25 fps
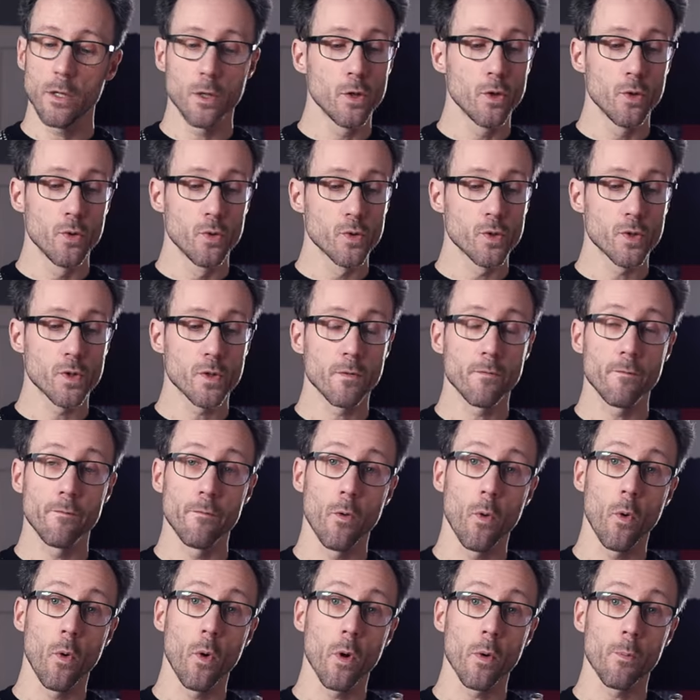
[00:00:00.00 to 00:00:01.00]
used
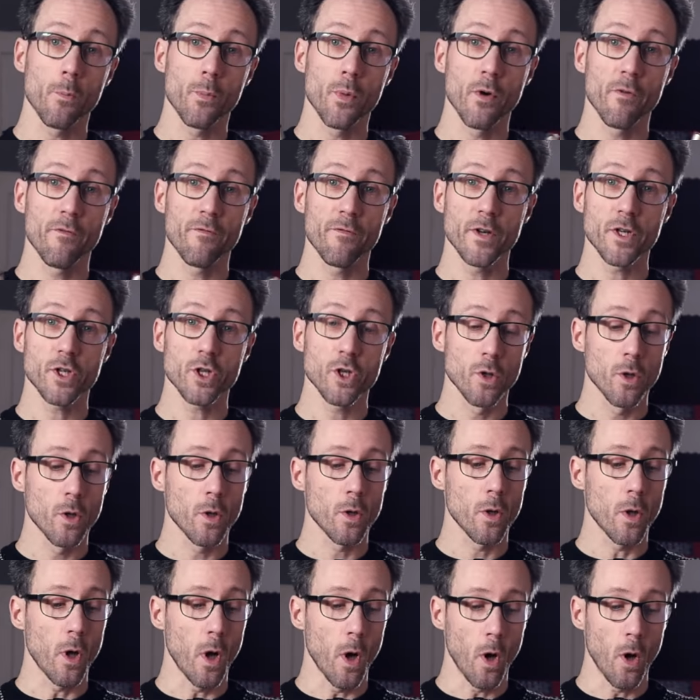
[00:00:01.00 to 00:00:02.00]
for
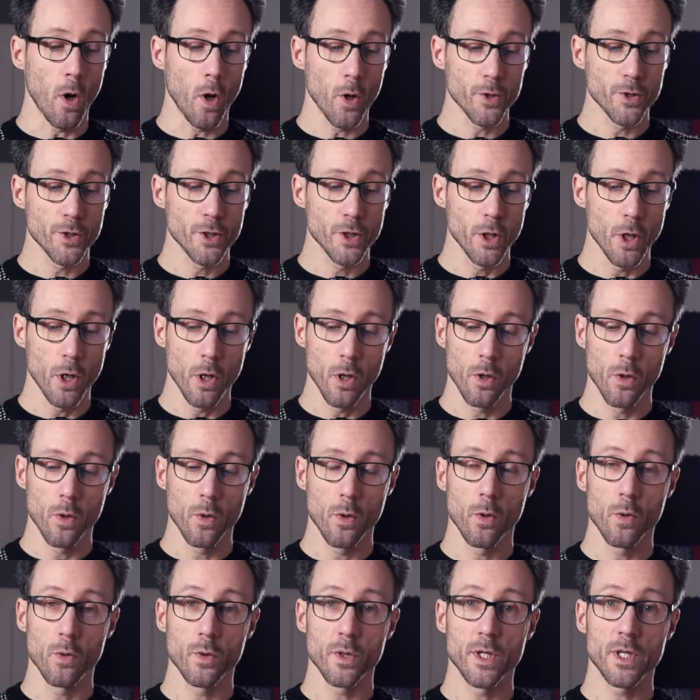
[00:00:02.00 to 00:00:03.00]
professional
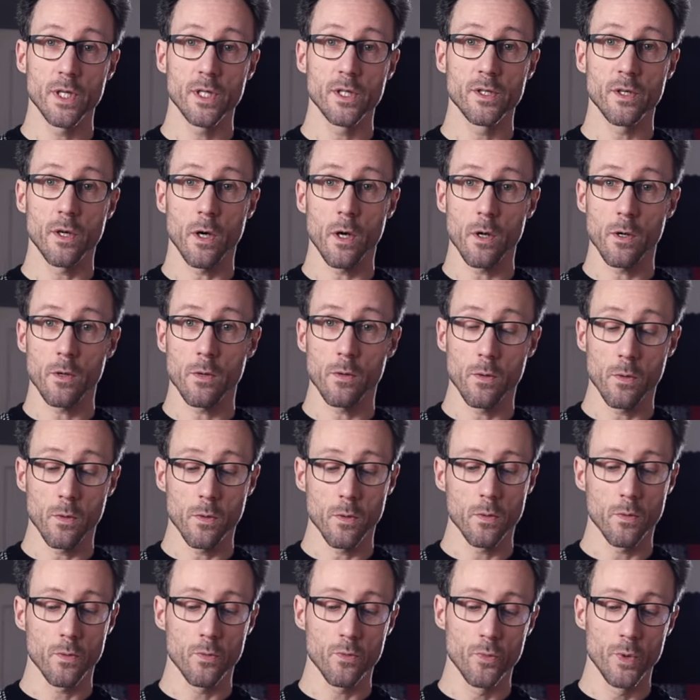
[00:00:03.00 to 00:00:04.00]
audio. These are
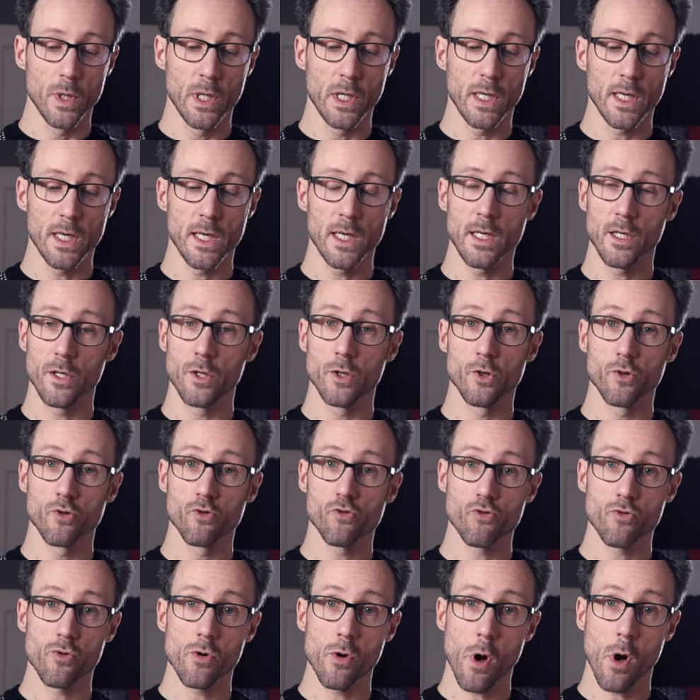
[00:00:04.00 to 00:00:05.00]
really
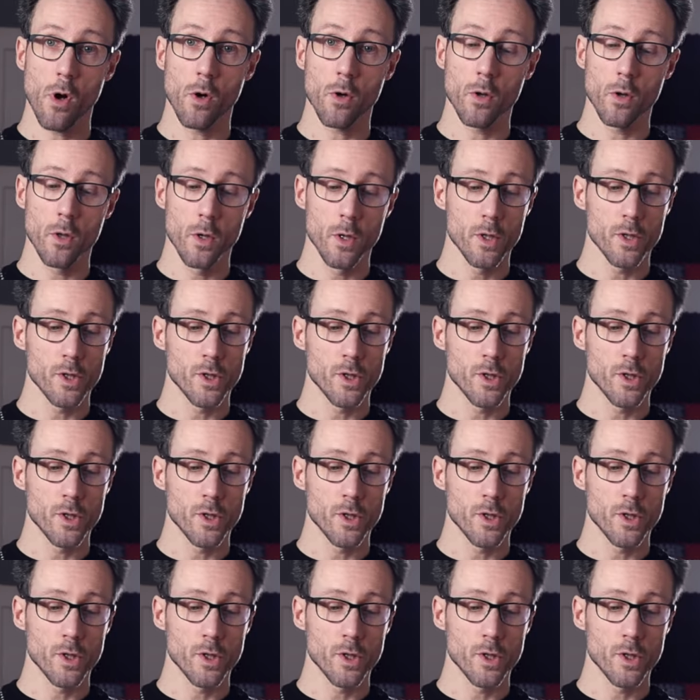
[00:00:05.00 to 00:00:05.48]
strong,